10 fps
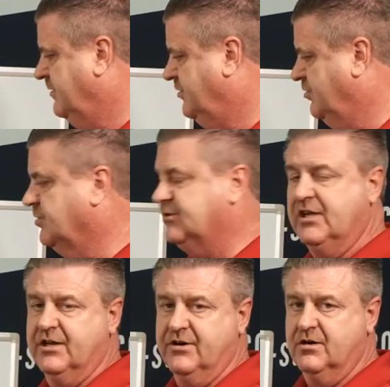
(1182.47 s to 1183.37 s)
Dual
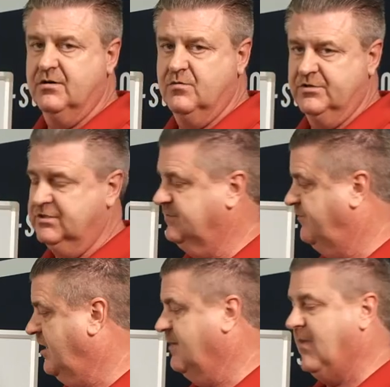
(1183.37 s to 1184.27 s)
cylinder, which is
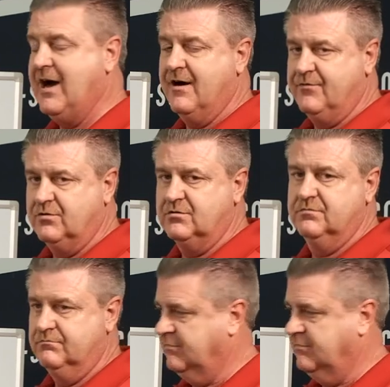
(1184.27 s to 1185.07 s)
very powerful,